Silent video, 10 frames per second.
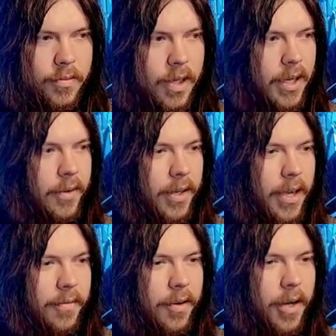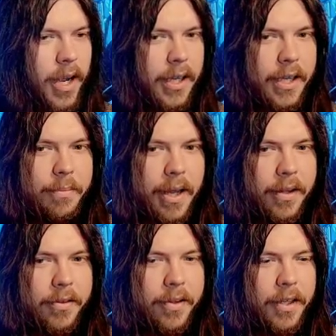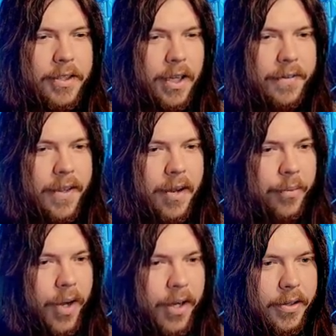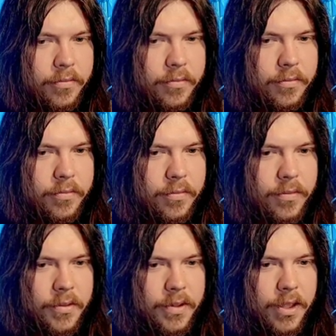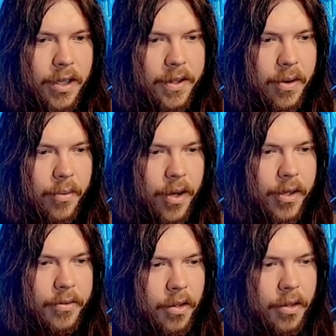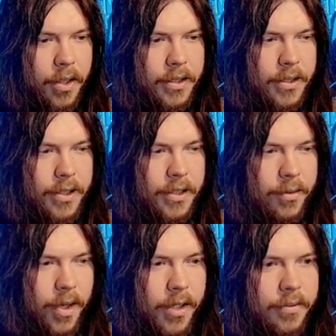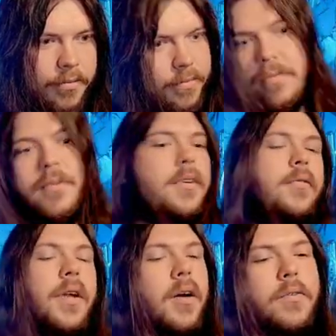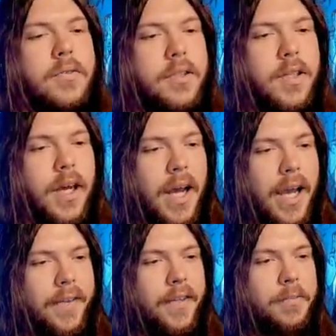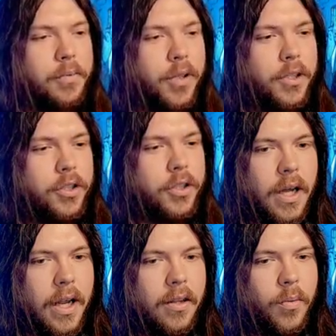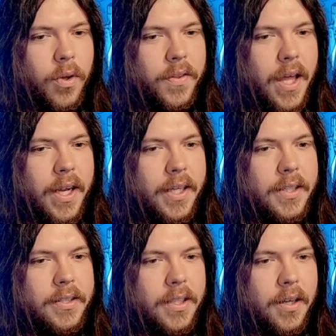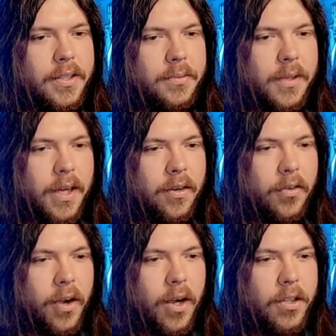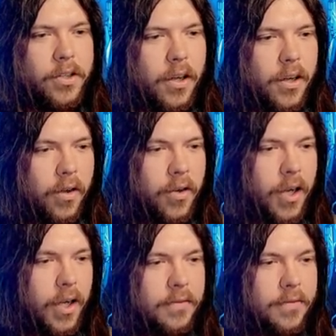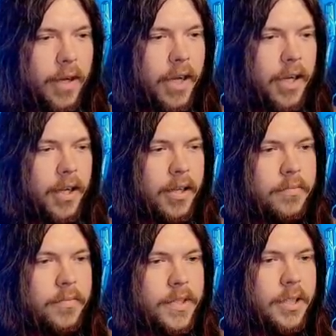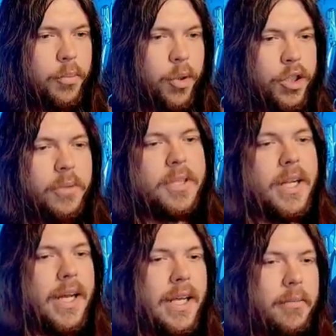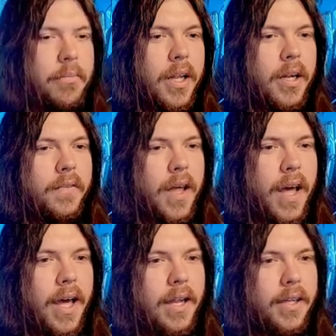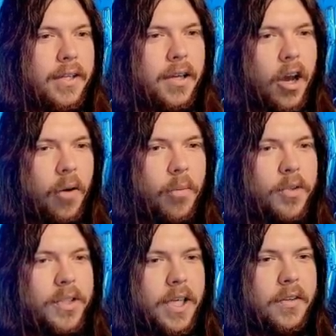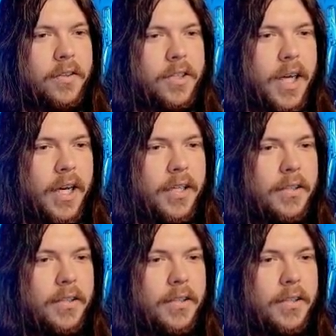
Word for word: Never can figure out how to get back through there. It's not that way. Not that way. Yes, it's this way. Who knows? I hate this bridge. I don't know what that is. No, it's some kind of garage. Okay, finally. See, the bridge comes out like in the middle of the island. Almost the other side.